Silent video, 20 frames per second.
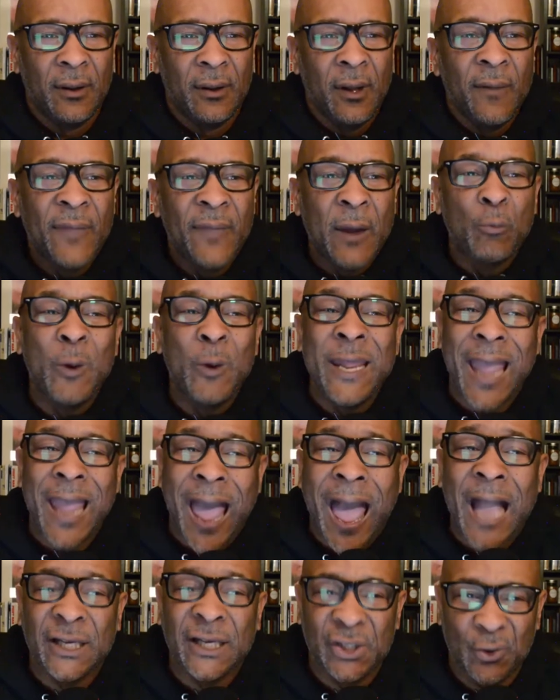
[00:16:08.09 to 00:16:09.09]
than we
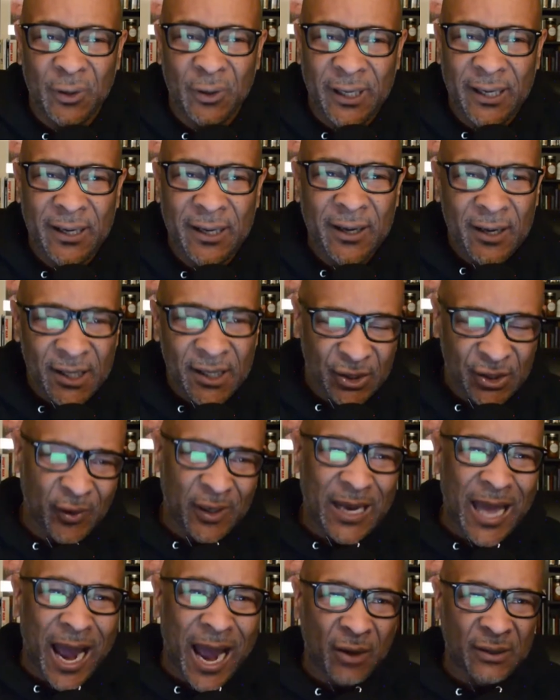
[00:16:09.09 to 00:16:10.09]
actually treat
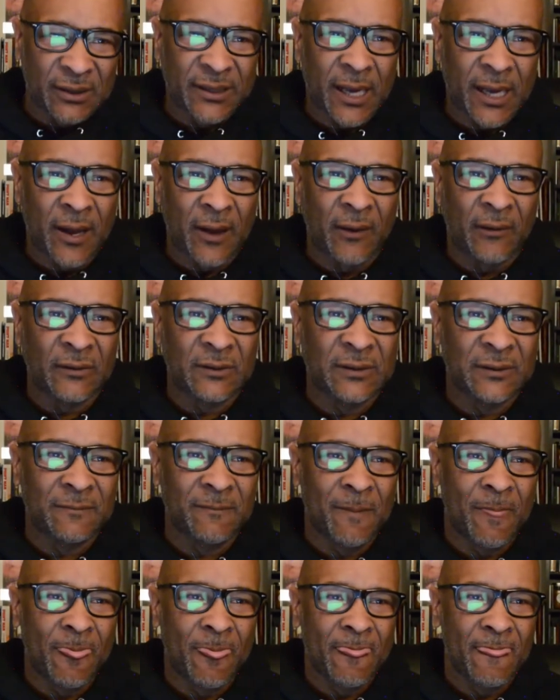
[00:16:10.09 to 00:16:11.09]
ourselves.
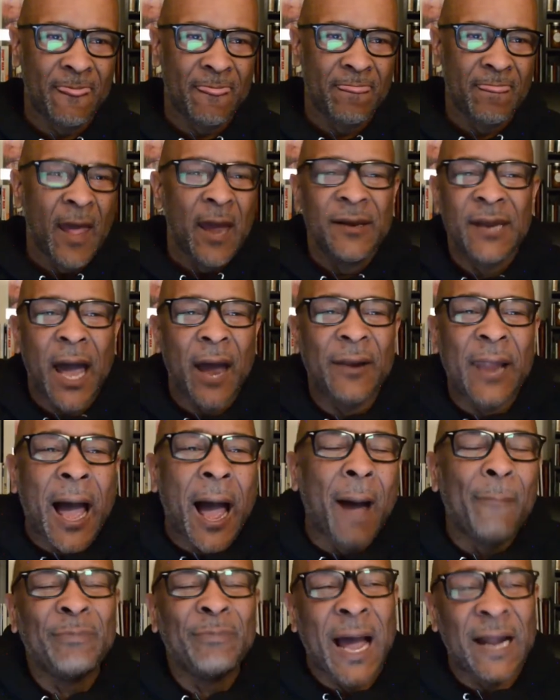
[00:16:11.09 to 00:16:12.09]
Now
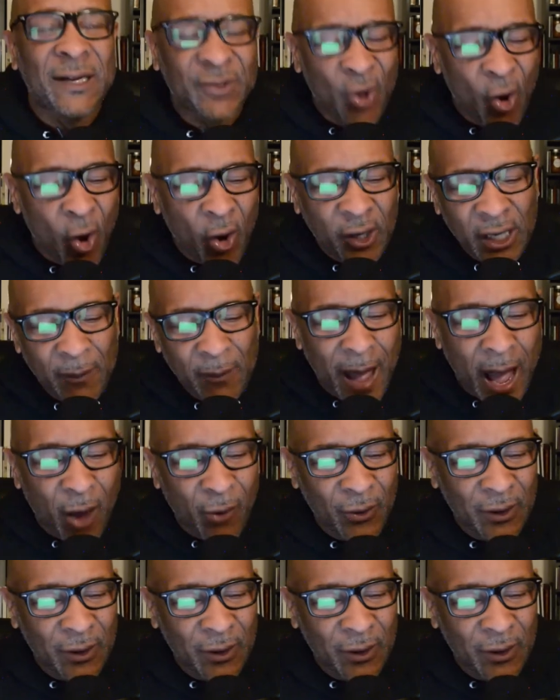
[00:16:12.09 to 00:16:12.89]
I'm not talking about